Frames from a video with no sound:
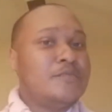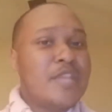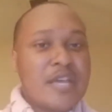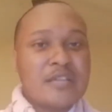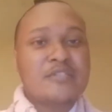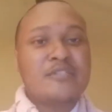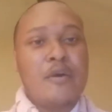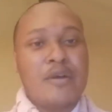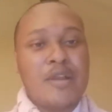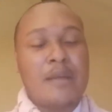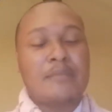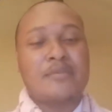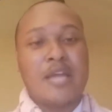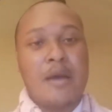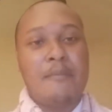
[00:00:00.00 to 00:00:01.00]
Niggas know what
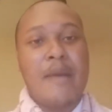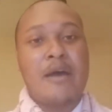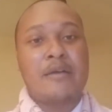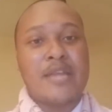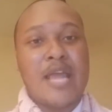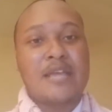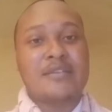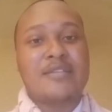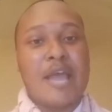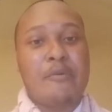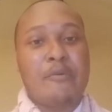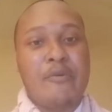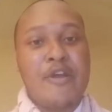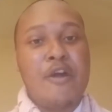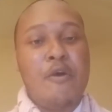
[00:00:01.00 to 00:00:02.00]
I'm talking about. That's
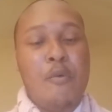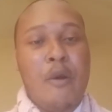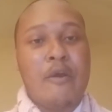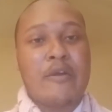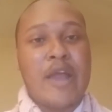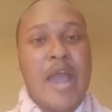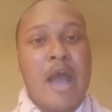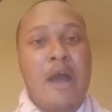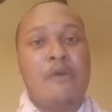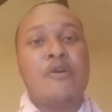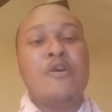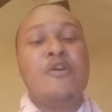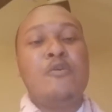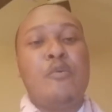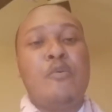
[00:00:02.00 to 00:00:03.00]
that real
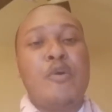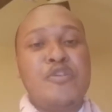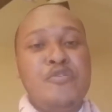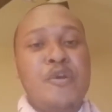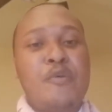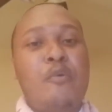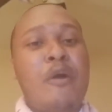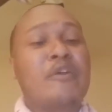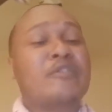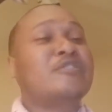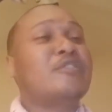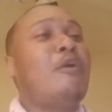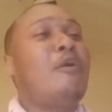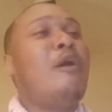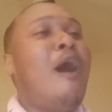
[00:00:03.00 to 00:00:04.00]
workout where you done work
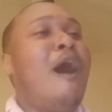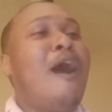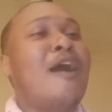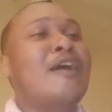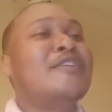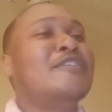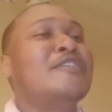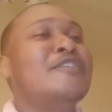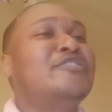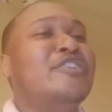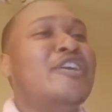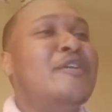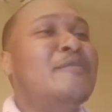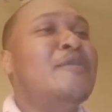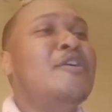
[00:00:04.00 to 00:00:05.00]
so hard in the
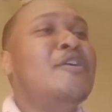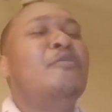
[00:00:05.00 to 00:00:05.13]
gym